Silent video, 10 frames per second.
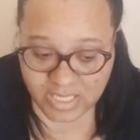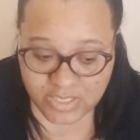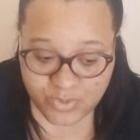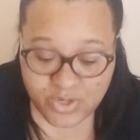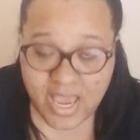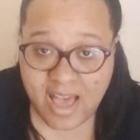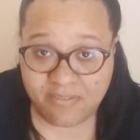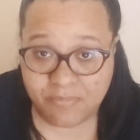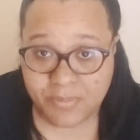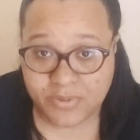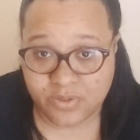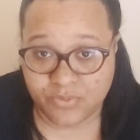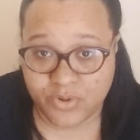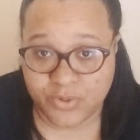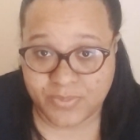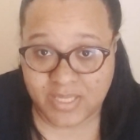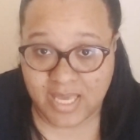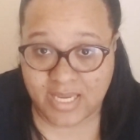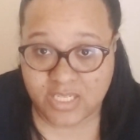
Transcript: is when you have members of groups like